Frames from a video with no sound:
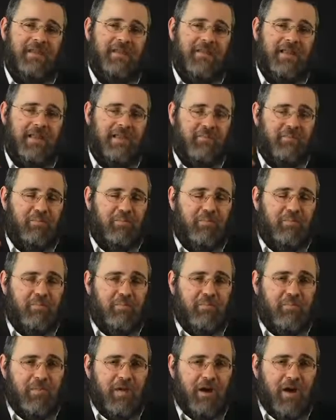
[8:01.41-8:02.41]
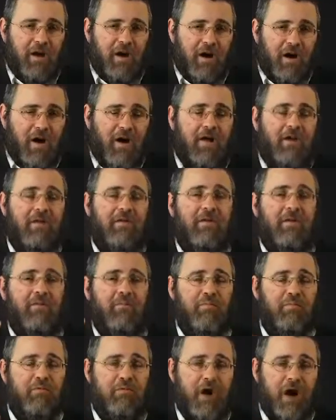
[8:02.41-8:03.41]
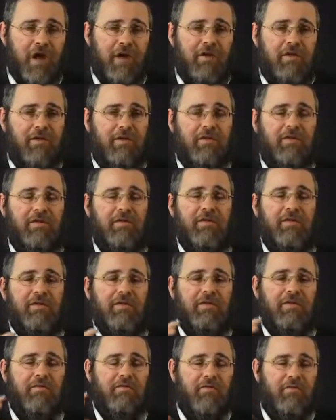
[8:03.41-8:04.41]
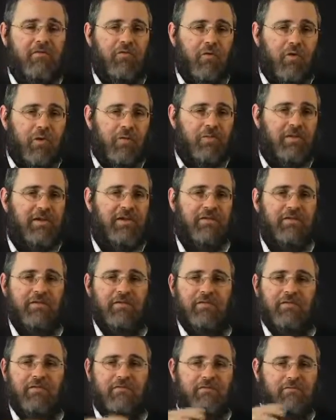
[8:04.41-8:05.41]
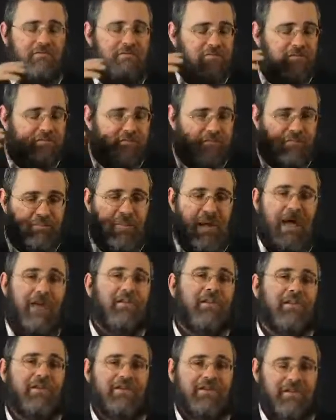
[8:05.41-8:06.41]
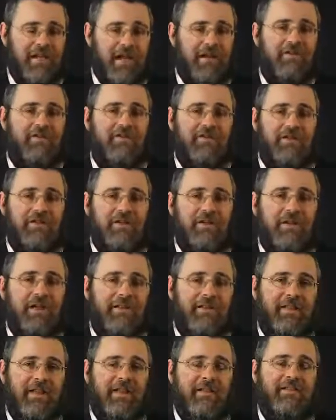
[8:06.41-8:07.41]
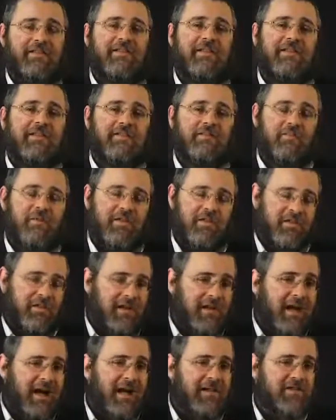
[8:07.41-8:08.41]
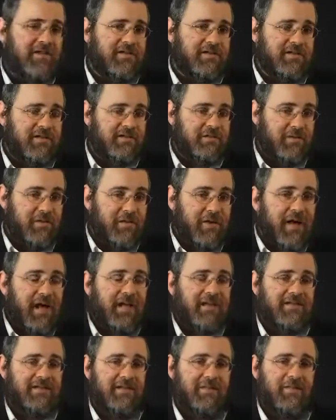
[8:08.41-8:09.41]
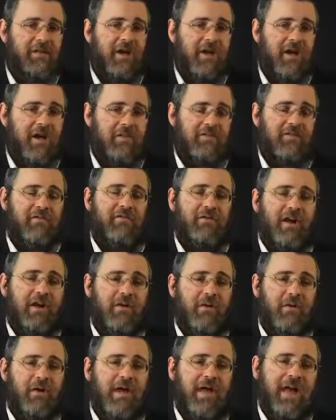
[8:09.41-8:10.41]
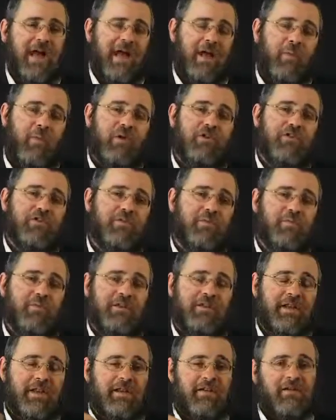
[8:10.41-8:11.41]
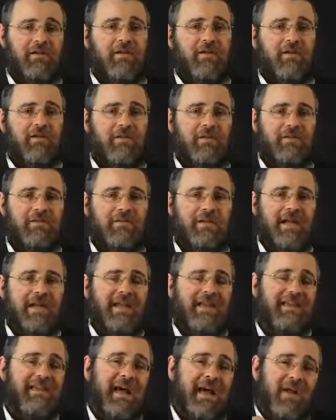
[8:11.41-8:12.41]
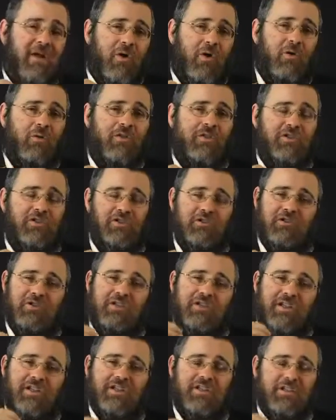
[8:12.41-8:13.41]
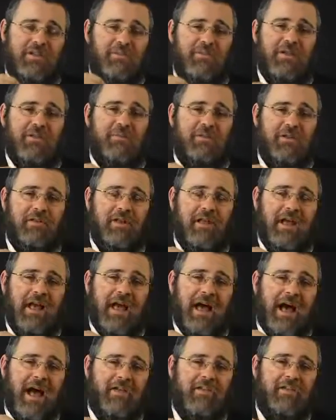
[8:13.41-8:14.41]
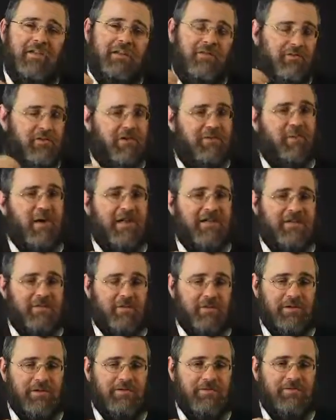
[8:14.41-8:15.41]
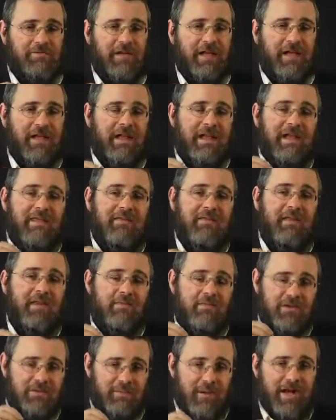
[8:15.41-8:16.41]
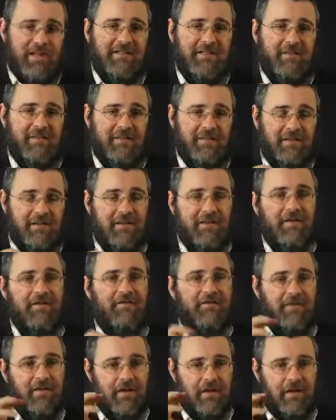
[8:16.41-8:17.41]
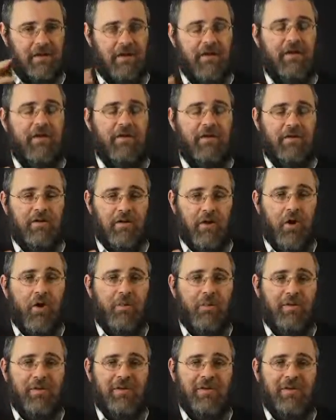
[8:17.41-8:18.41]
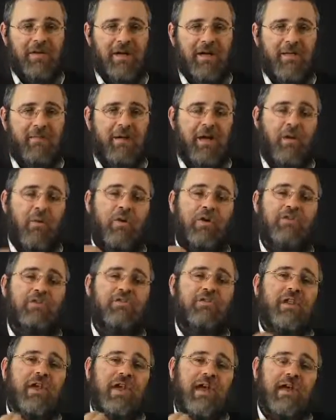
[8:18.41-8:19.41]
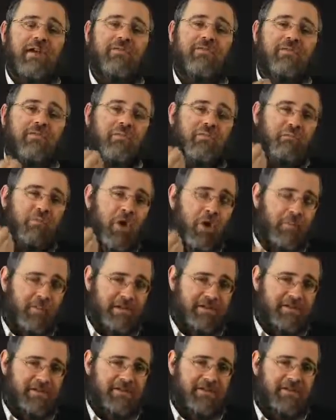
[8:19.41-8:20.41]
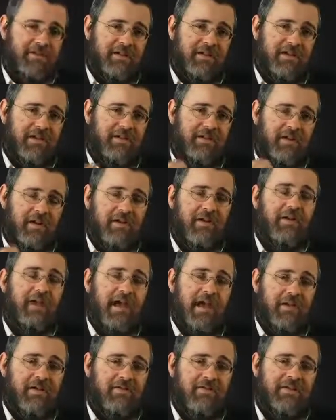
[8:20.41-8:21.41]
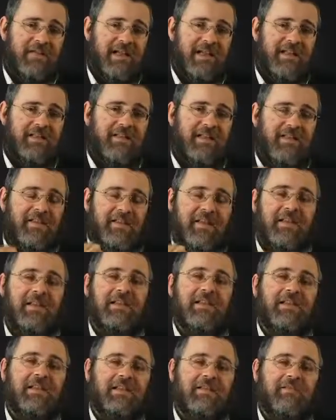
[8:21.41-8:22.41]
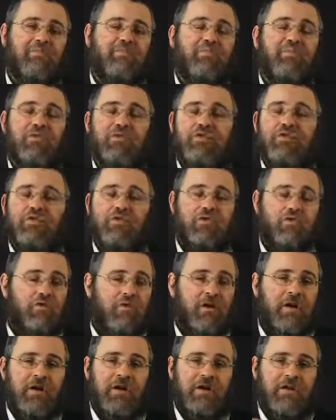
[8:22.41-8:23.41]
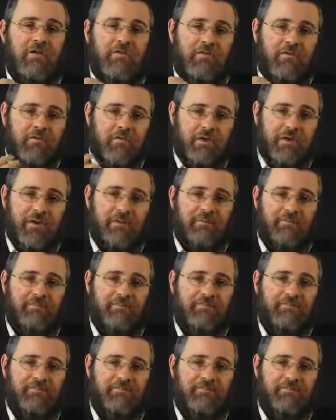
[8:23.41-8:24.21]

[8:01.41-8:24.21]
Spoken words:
that unbridled, formless, boundless energy that exists within the consciousness, with the concept of a Pharaoh. And I want you to bring that into the holy. Not only should you teach the people how to live responsibly, and in their responsibility to live openly, but I want you to have moments in their lives that they can live pure freedom.